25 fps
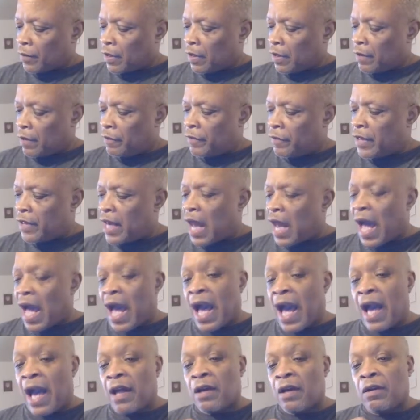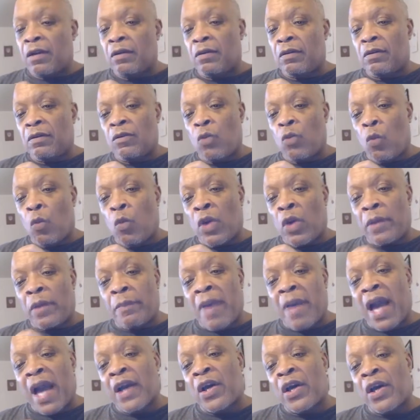then I went
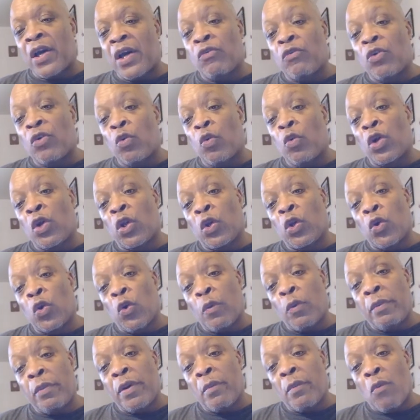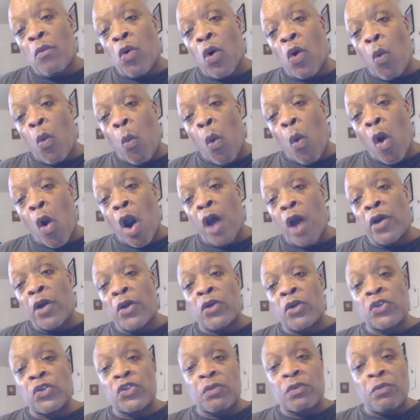back over with a little bit more water
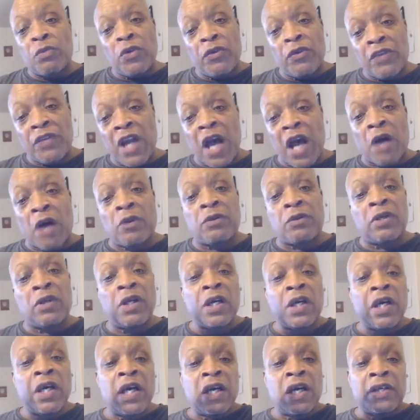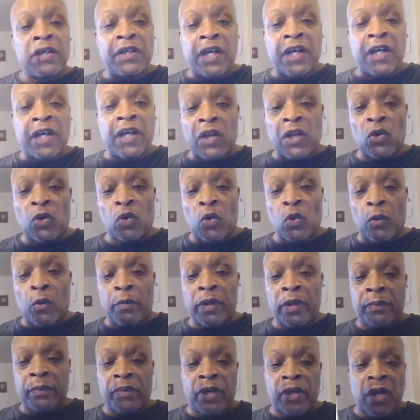to smoothen out the color a little
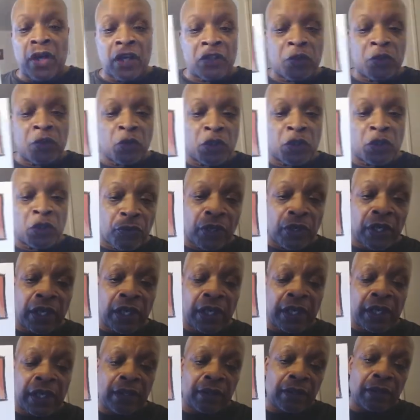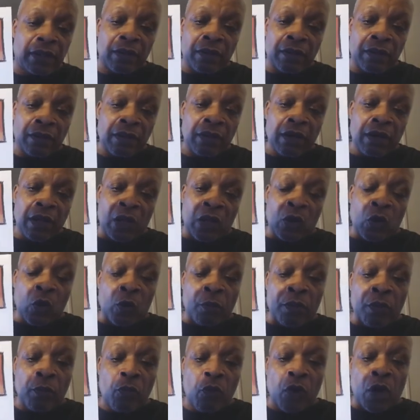bit because it was a little
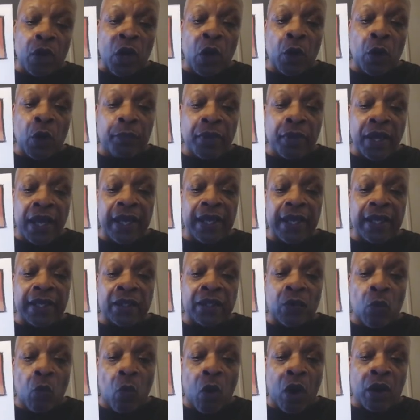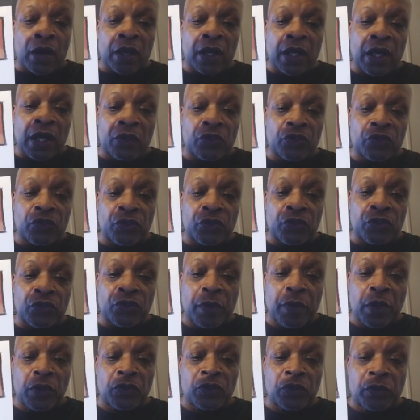bit more opaque than watercolors are
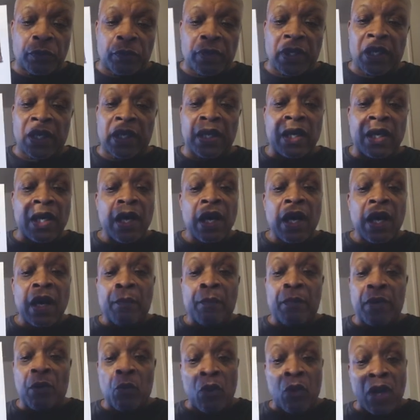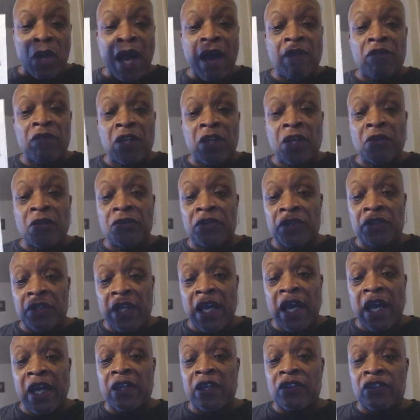supposed to be. But what I've learned
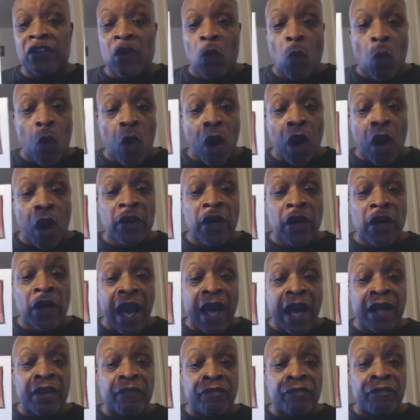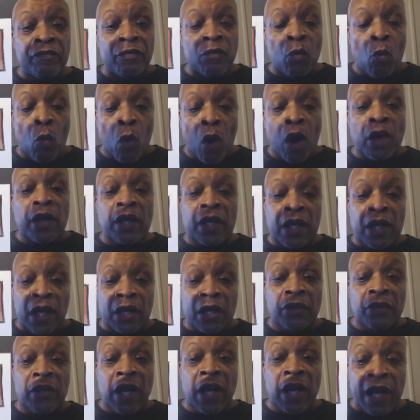today is that
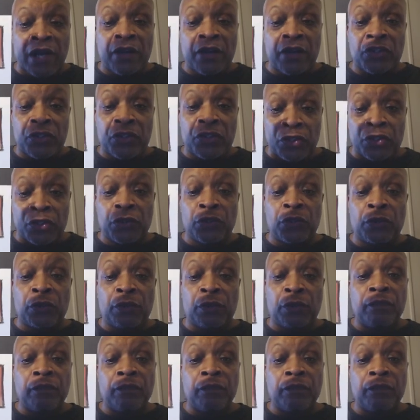watercolor out of the tube